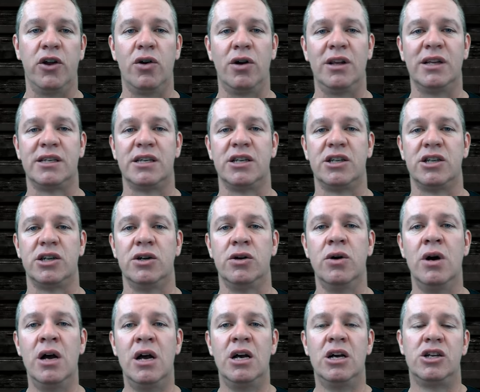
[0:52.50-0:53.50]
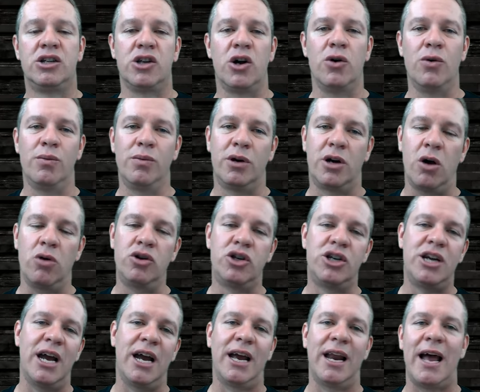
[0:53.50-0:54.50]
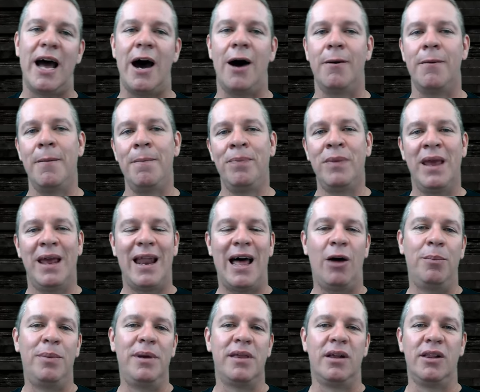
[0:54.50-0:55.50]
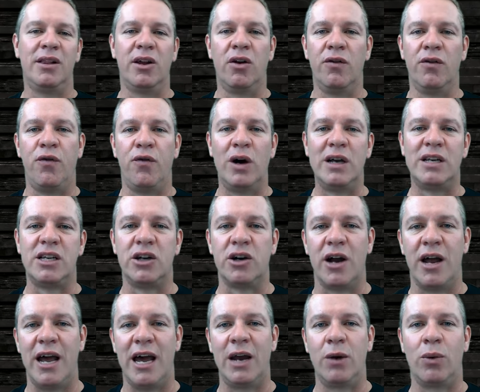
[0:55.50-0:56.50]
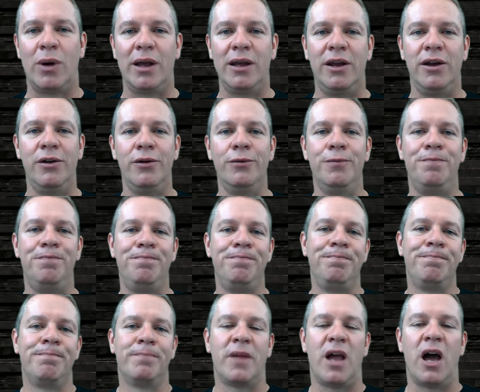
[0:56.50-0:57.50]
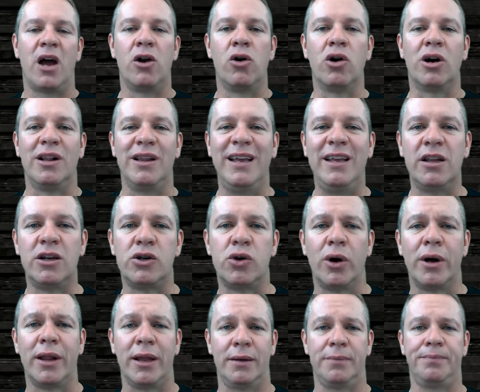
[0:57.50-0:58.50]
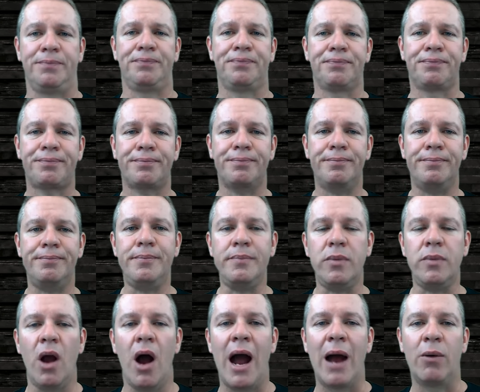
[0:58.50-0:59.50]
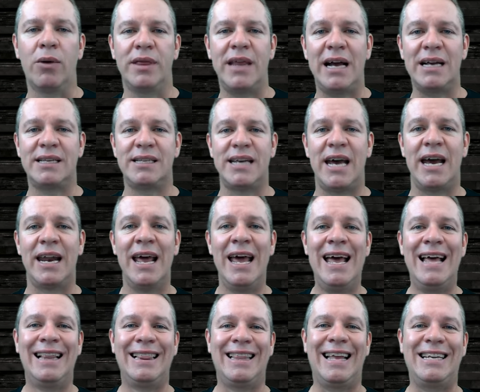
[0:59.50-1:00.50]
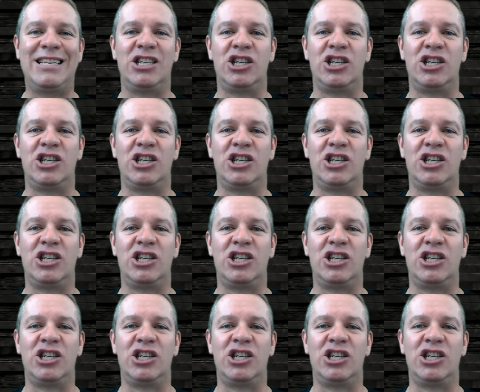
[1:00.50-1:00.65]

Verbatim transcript: to listen to. So go check it out, and I'll be the little voice in your head while you, I don't know, clean the toilet. All right, with that said, let's